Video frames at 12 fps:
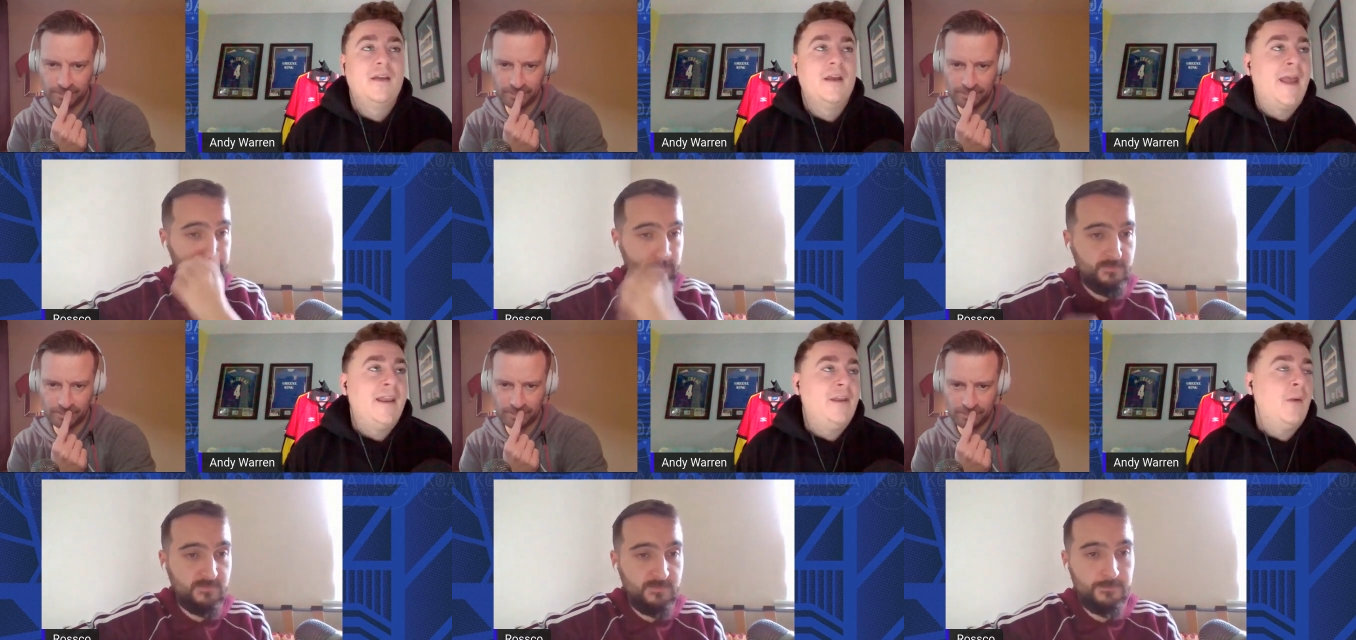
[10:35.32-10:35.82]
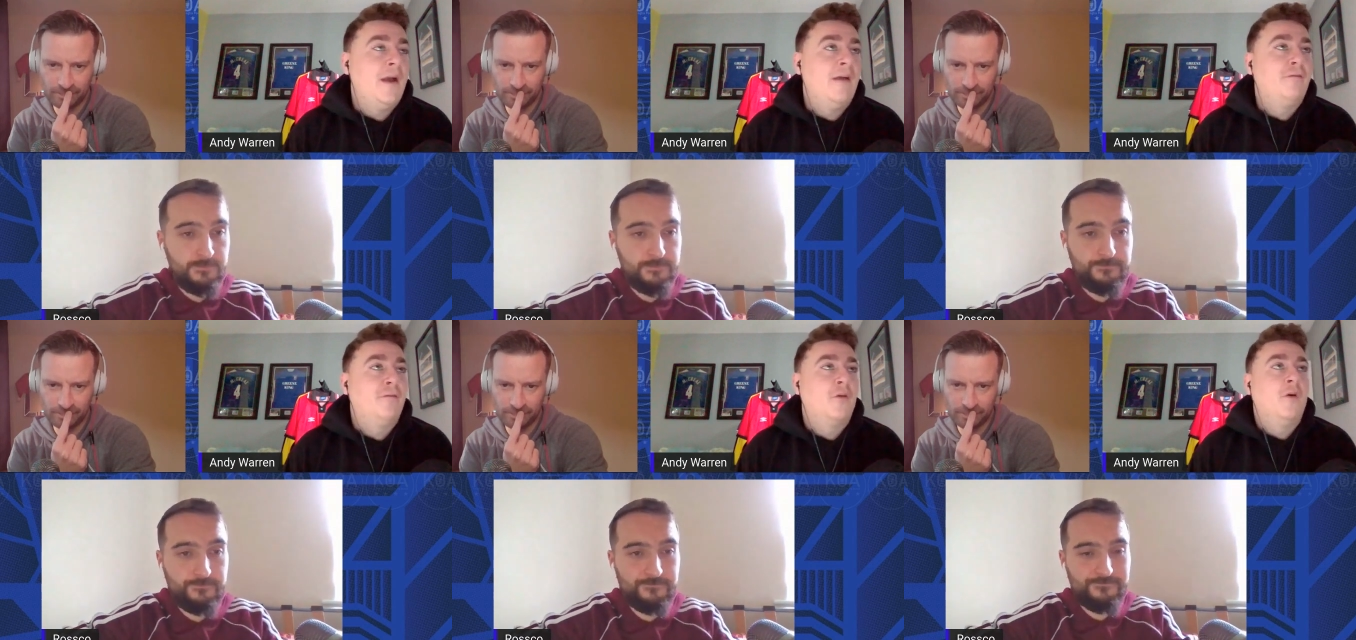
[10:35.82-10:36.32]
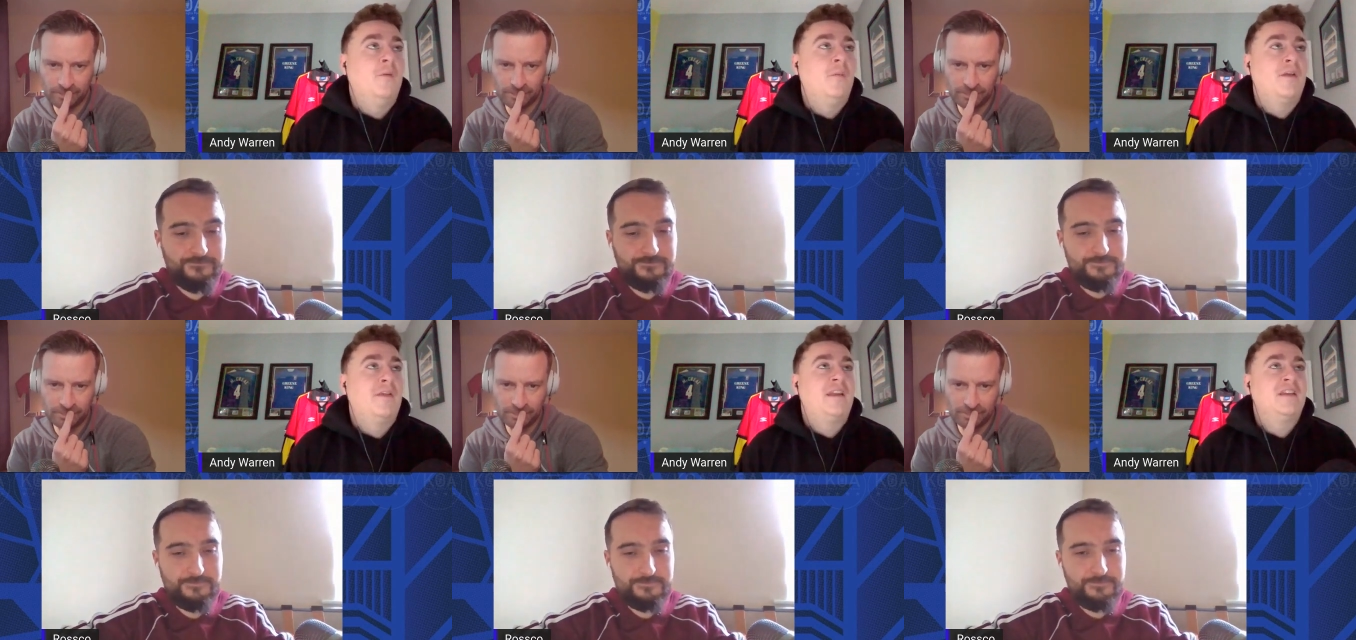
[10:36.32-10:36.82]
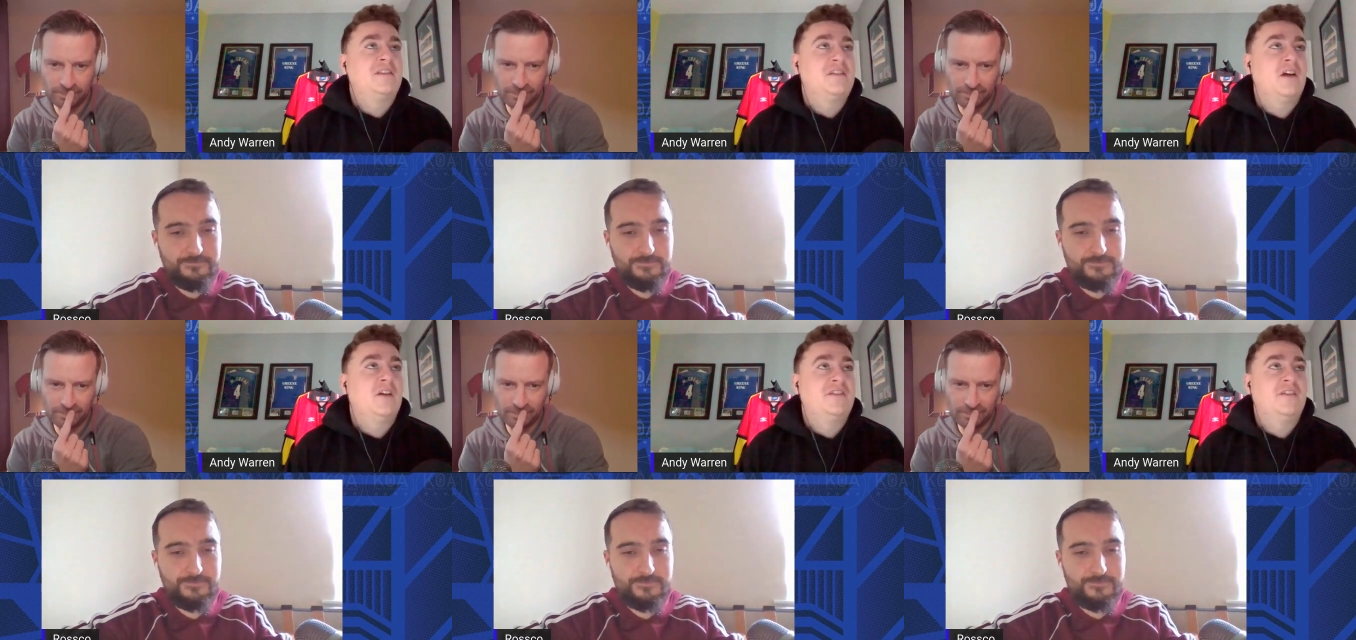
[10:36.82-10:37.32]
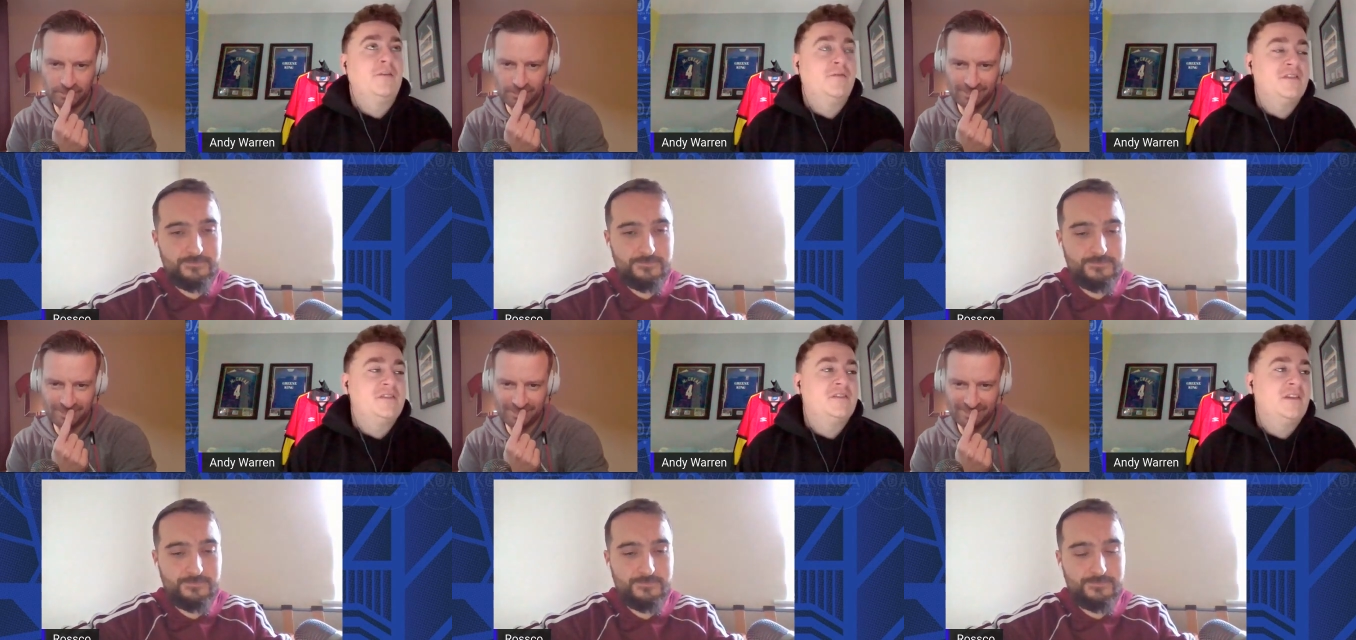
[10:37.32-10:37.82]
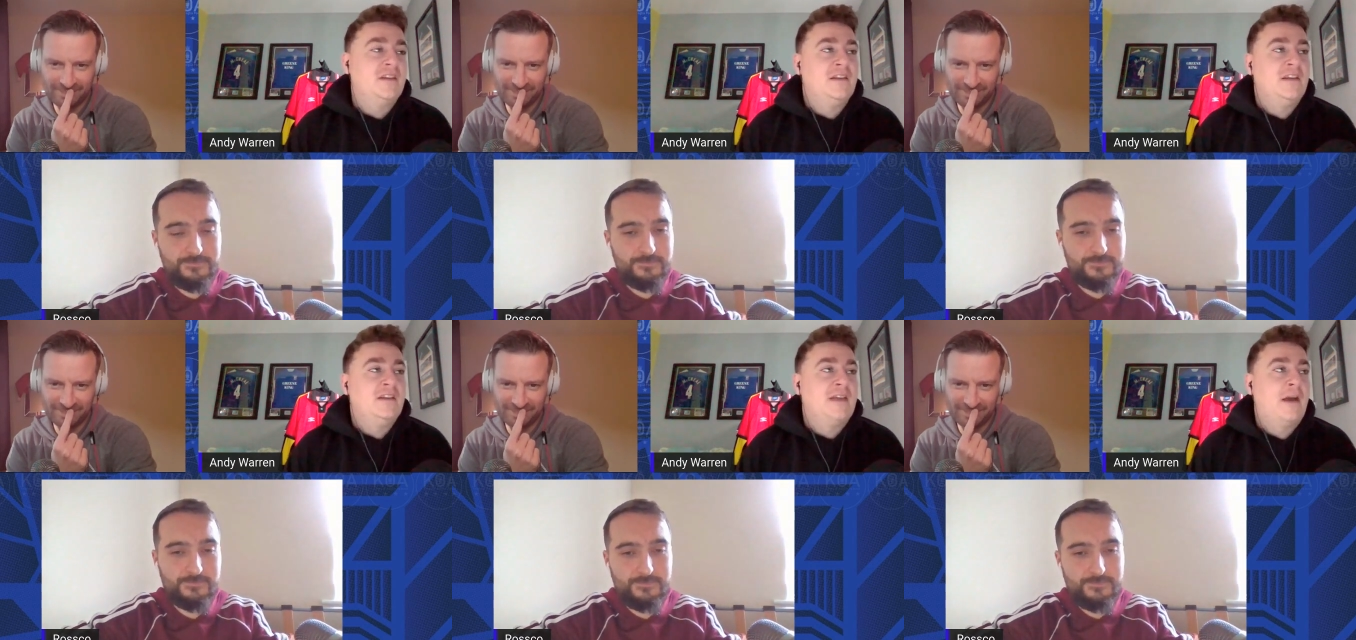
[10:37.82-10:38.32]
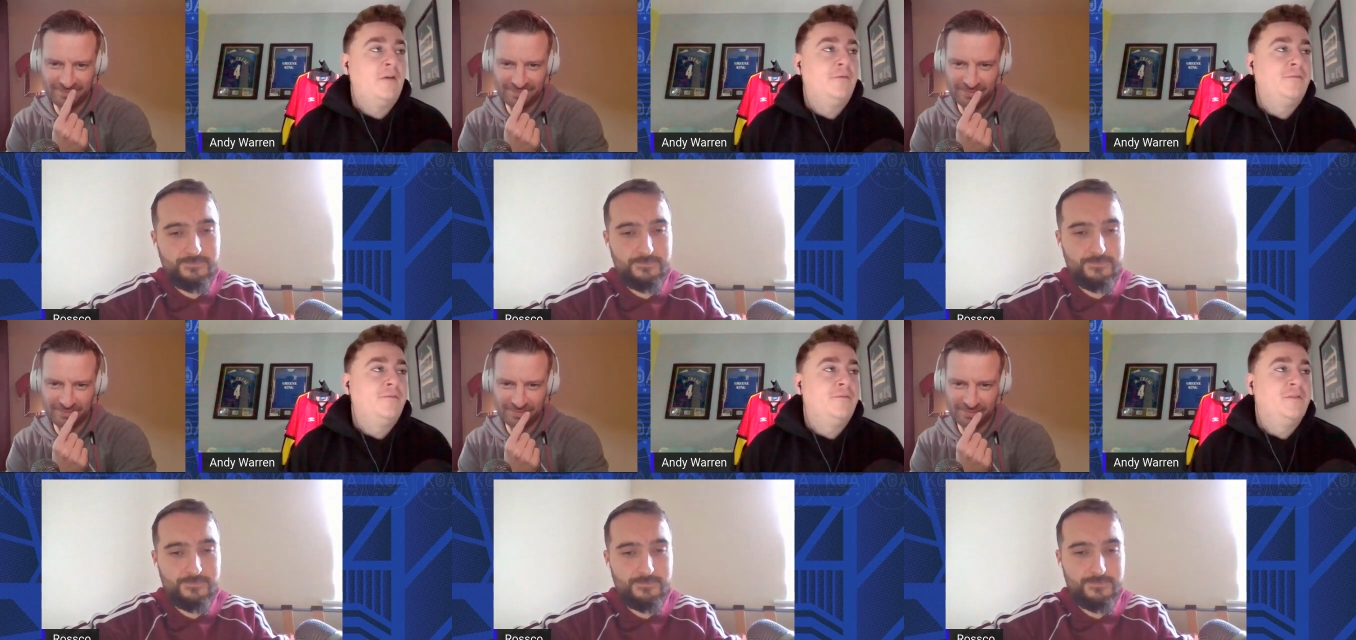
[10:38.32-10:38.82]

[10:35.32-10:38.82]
Speaker 1: Anywhere from, I think it started off as he's out